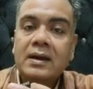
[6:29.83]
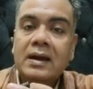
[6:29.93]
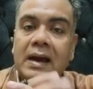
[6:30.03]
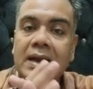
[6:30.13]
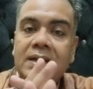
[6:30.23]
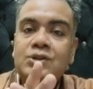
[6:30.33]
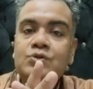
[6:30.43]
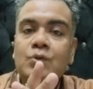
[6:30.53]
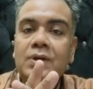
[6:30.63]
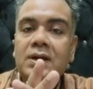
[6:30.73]
Any
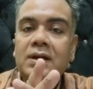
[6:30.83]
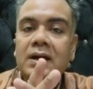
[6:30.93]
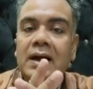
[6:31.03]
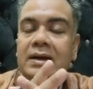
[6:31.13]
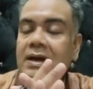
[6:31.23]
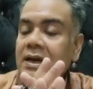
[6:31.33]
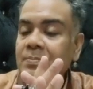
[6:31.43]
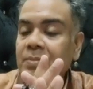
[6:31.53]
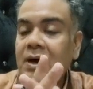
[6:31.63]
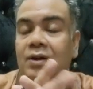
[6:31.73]
story at any
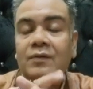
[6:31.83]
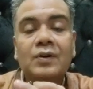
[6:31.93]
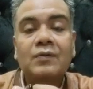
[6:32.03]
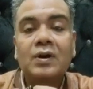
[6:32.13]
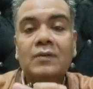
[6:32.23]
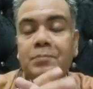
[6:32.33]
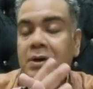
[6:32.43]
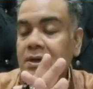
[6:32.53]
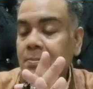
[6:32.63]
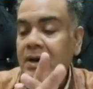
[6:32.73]
part of the world, be
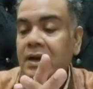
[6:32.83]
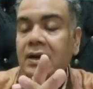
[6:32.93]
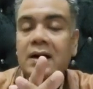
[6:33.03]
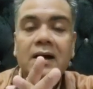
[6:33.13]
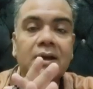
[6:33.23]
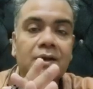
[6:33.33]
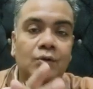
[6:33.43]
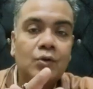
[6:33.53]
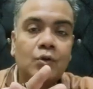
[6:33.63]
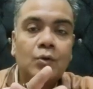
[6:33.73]
it America,
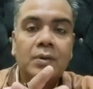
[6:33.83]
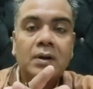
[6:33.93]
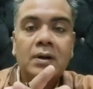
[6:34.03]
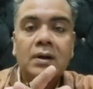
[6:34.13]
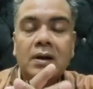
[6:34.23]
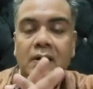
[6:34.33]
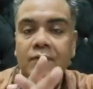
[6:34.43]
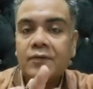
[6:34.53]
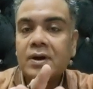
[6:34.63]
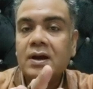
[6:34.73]
Europe,
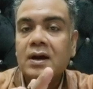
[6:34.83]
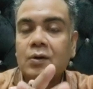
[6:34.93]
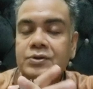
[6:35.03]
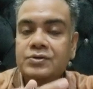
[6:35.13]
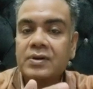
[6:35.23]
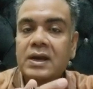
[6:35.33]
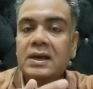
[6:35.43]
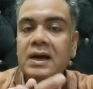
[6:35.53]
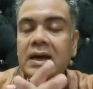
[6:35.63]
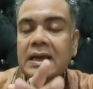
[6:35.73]
Africa,
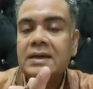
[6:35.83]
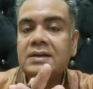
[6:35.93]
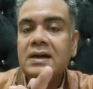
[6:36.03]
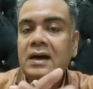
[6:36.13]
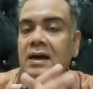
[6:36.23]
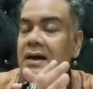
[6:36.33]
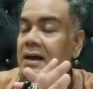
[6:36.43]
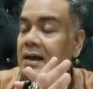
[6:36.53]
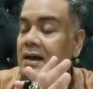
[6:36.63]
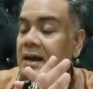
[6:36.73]
Australia, India,
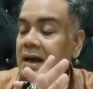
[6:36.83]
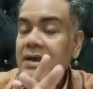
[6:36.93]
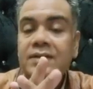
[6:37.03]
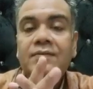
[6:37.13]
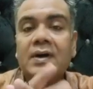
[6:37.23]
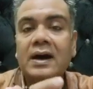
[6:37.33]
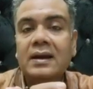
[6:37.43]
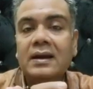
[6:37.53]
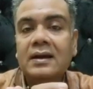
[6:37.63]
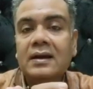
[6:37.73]
anywhere,
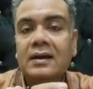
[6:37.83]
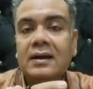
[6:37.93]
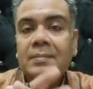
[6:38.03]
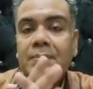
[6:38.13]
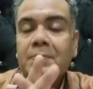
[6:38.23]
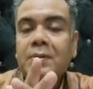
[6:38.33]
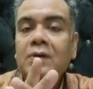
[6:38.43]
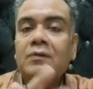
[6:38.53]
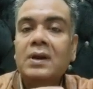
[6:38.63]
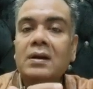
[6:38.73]
people
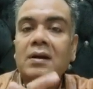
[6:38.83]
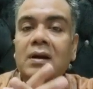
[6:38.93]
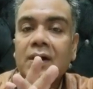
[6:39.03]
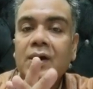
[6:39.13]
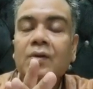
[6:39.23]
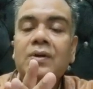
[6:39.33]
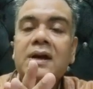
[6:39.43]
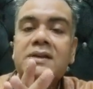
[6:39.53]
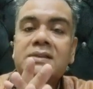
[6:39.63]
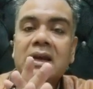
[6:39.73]
will
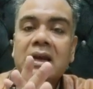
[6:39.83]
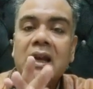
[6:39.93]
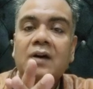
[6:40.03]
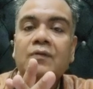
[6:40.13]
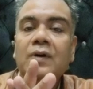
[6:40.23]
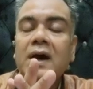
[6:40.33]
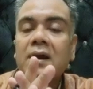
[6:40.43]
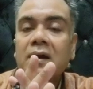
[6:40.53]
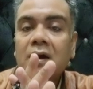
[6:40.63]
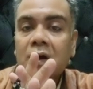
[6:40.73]
recognize and love
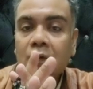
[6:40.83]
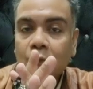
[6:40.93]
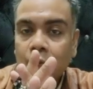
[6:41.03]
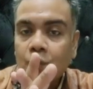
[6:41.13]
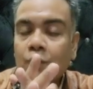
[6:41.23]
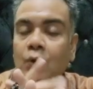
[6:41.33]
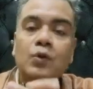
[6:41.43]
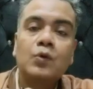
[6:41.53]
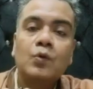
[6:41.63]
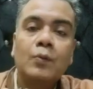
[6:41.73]
and would
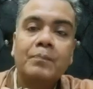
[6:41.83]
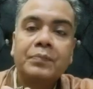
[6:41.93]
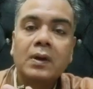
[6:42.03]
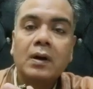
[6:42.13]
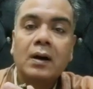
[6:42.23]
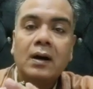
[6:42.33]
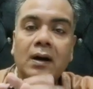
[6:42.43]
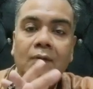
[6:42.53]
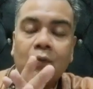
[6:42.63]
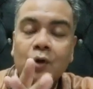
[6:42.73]
want to
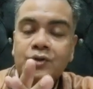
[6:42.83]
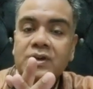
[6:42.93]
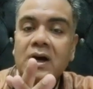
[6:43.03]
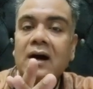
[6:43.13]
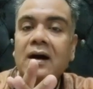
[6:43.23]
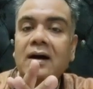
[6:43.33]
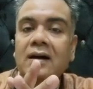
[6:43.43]
uh, watch a